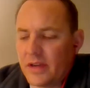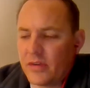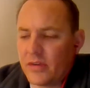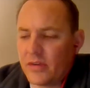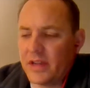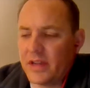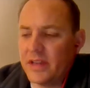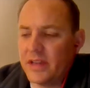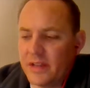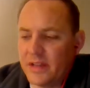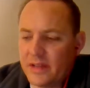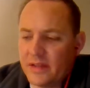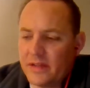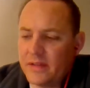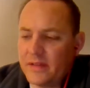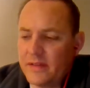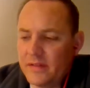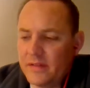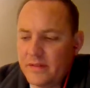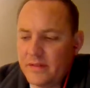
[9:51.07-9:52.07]
do you got another
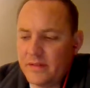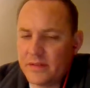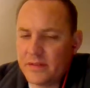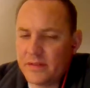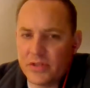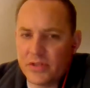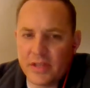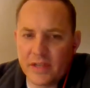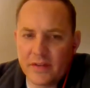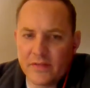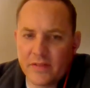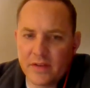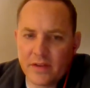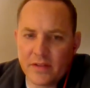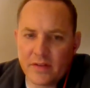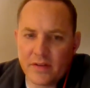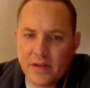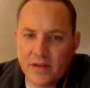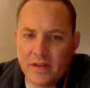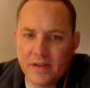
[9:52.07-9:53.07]
idea? Or do you
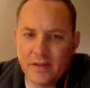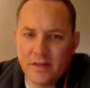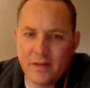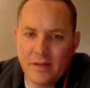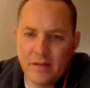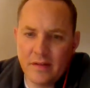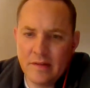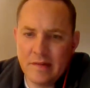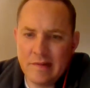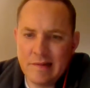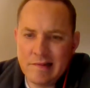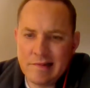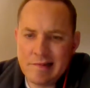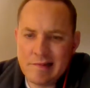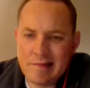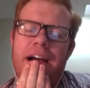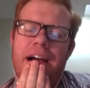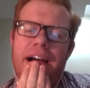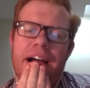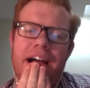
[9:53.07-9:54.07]
think of another idea?
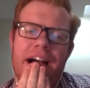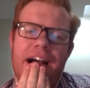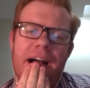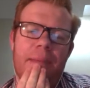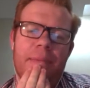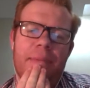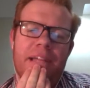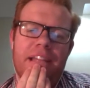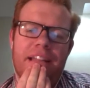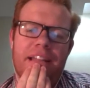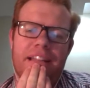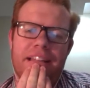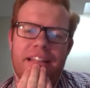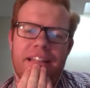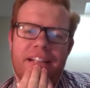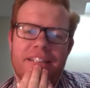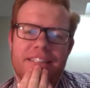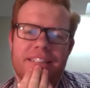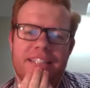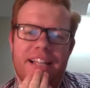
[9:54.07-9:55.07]
I mean,
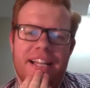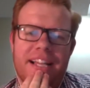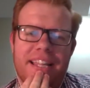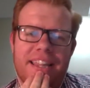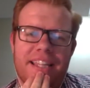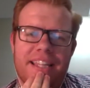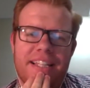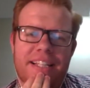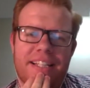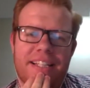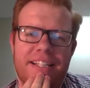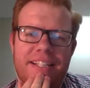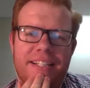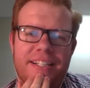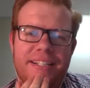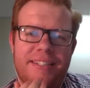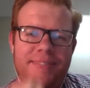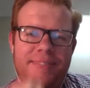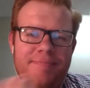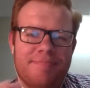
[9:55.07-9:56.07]
there's like
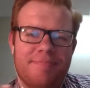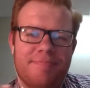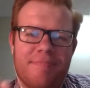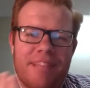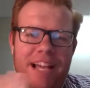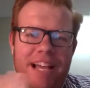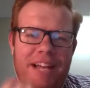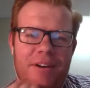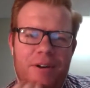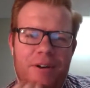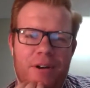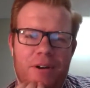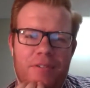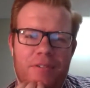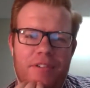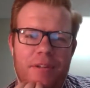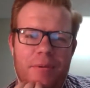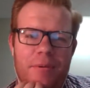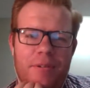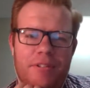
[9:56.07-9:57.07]
I don't know if
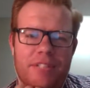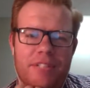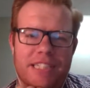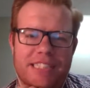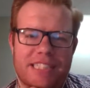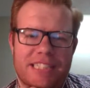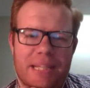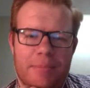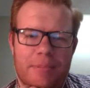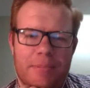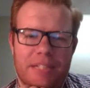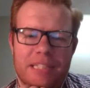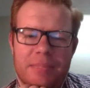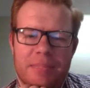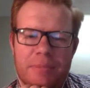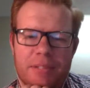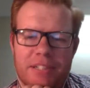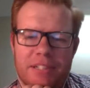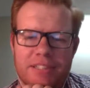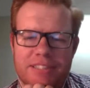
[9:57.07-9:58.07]
he would accept this,
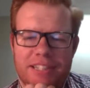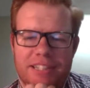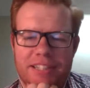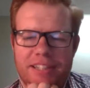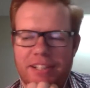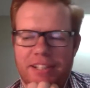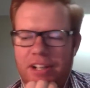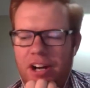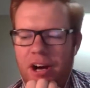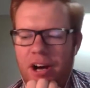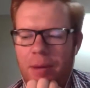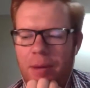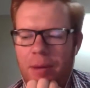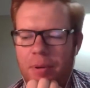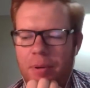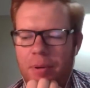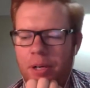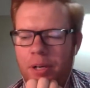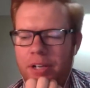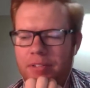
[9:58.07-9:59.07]
but there's like the common
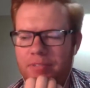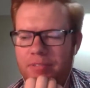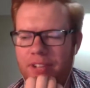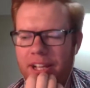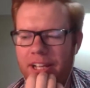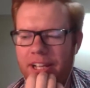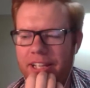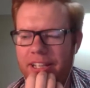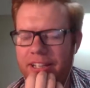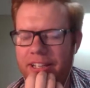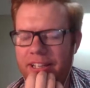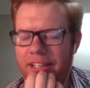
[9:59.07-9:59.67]
one of like